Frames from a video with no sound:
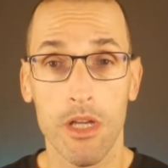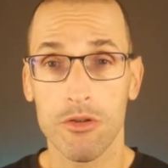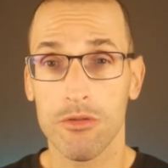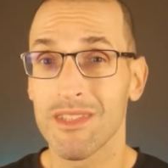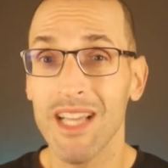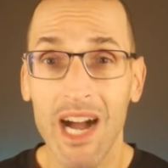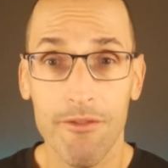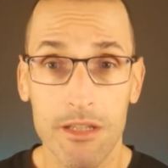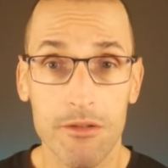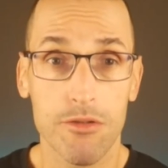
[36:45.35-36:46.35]
So dive
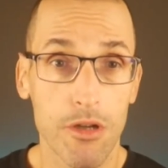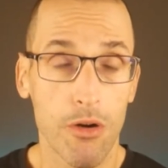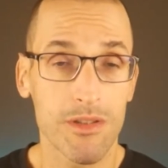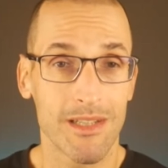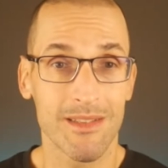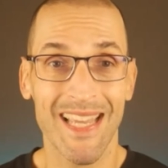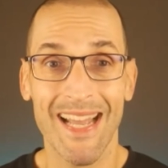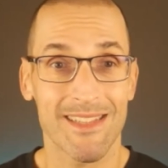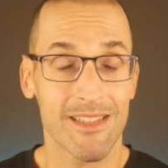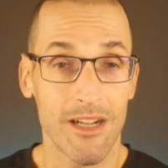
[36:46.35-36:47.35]
into those and
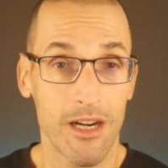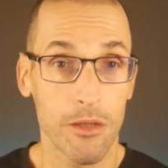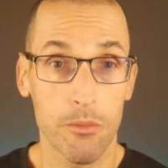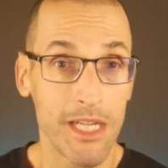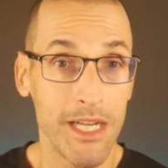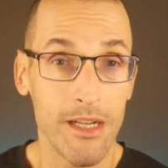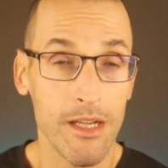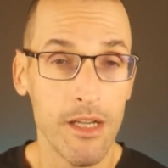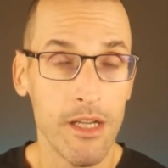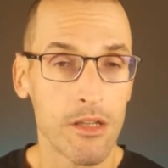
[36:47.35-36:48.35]
get started with it.
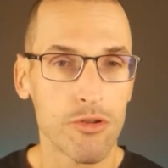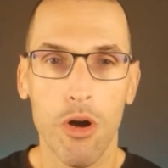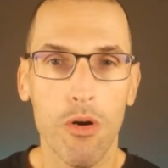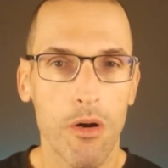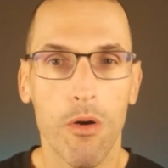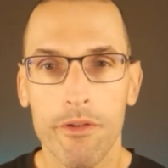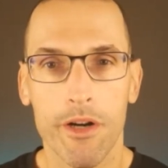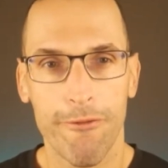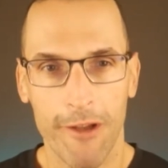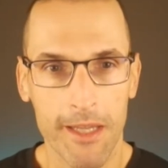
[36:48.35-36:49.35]
Don't
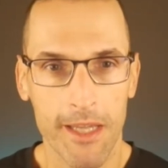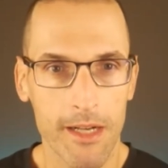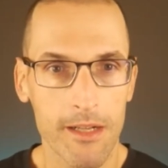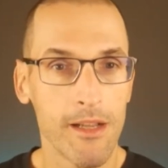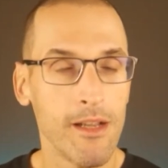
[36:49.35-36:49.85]
overthink it.